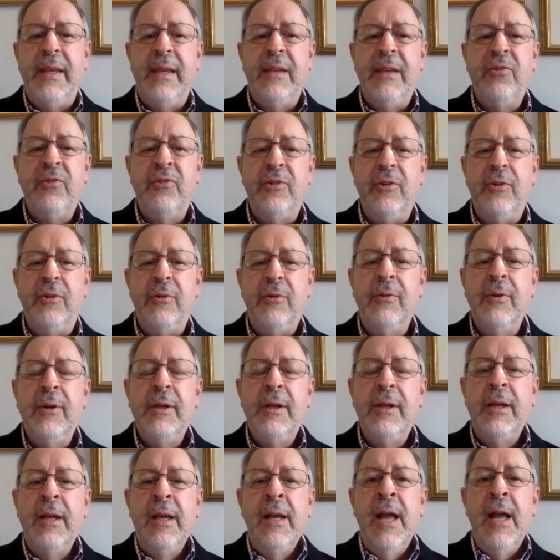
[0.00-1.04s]
issue.
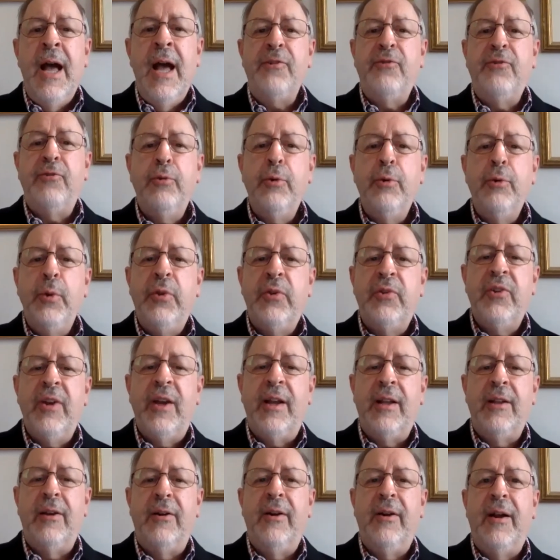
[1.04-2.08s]
A truth
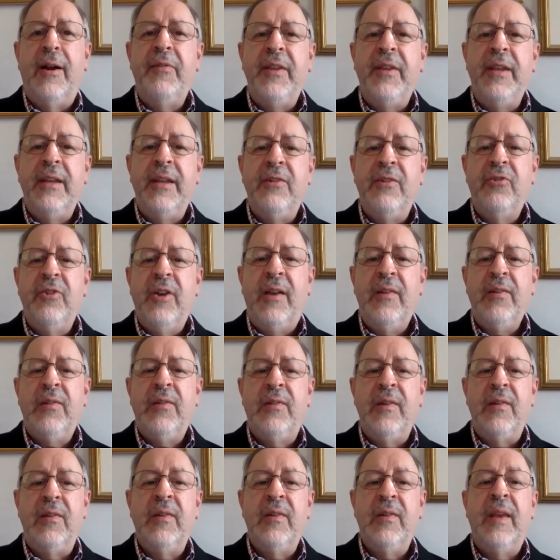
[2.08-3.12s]
teller of the
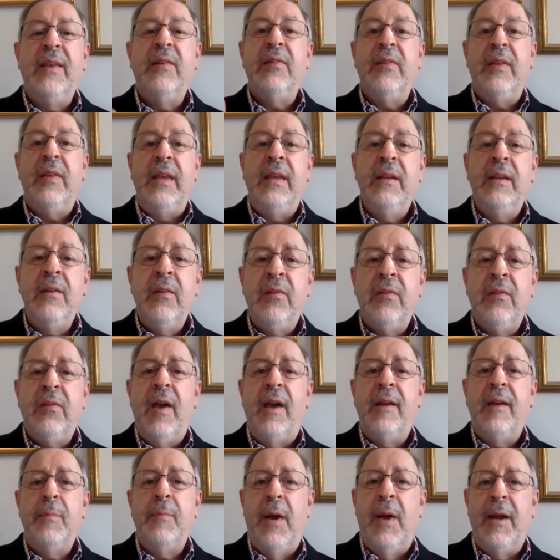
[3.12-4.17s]
injustice is
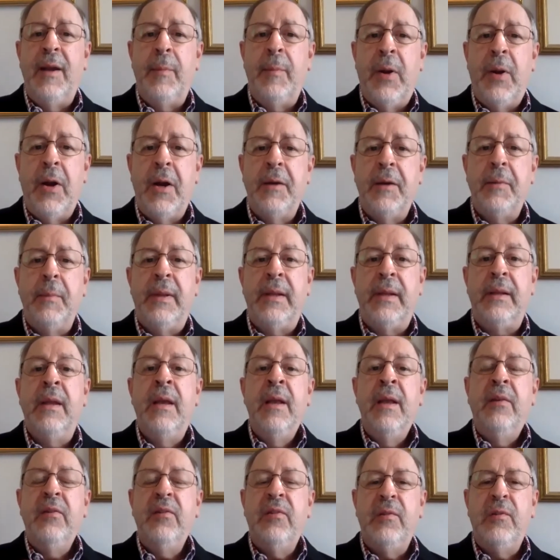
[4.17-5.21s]
inside my apartment
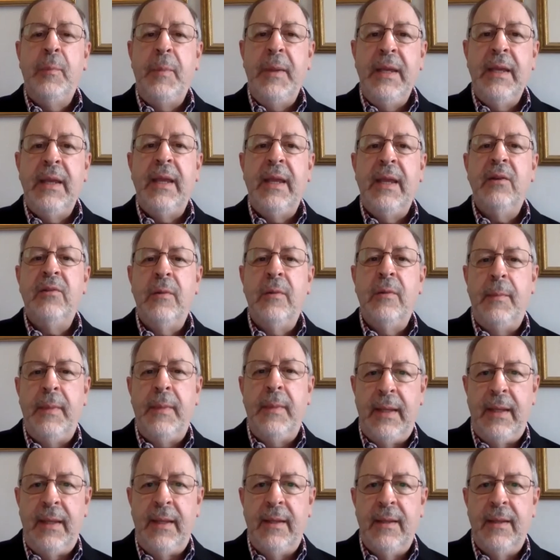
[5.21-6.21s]
speaking to me.